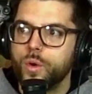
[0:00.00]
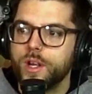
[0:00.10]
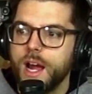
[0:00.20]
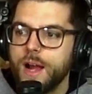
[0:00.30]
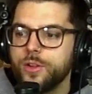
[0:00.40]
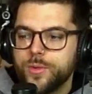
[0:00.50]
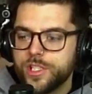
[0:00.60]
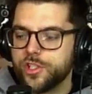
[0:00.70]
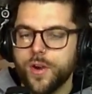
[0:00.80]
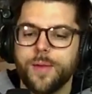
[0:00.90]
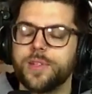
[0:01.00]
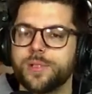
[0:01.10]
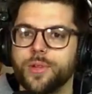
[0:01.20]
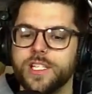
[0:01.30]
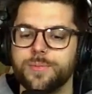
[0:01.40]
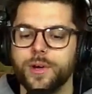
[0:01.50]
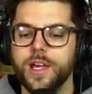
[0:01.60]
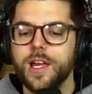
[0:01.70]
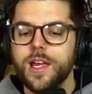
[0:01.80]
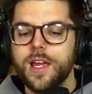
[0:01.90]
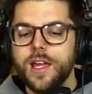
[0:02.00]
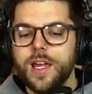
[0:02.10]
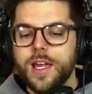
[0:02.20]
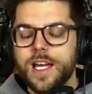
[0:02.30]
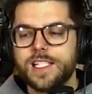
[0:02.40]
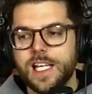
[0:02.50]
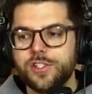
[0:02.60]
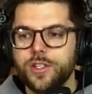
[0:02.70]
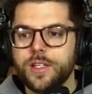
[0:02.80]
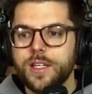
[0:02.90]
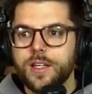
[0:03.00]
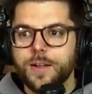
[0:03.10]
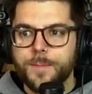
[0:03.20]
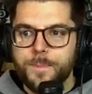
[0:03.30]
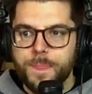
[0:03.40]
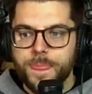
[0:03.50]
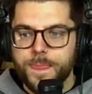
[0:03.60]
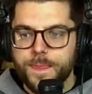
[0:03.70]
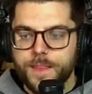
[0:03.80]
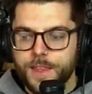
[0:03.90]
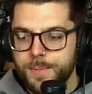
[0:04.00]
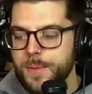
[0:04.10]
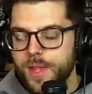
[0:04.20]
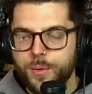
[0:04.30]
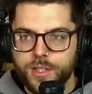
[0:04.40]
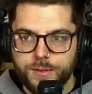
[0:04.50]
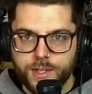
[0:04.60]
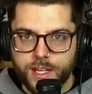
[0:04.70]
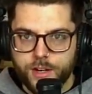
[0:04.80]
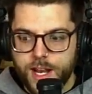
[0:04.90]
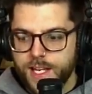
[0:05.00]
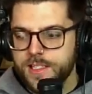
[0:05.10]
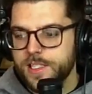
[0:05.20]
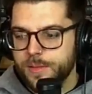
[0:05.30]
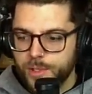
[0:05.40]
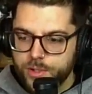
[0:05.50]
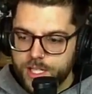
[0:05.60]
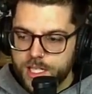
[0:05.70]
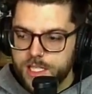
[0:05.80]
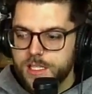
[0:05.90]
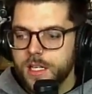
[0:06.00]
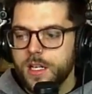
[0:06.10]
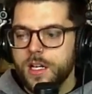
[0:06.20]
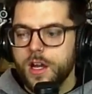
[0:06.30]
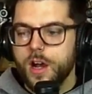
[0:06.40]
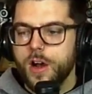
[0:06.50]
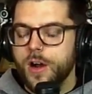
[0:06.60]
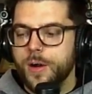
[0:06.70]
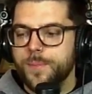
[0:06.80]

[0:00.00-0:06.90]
how you would describe this place, but essentially the people that were living there had disabilities. A